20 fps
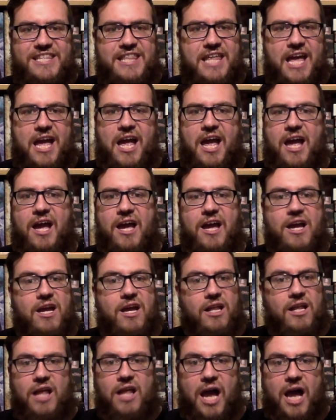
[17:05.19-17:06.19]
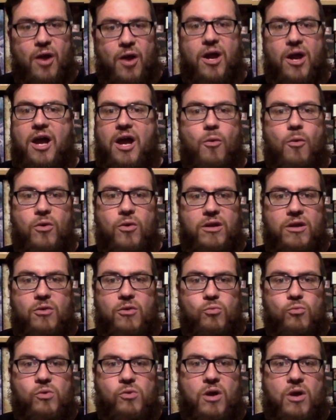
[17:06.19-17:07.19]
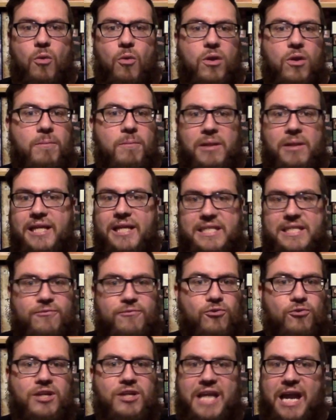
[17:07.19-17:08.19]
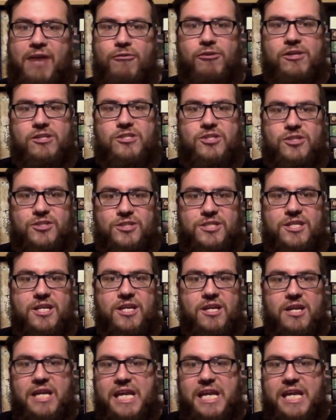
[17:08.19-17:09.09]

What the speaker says: there. I want to play different characters.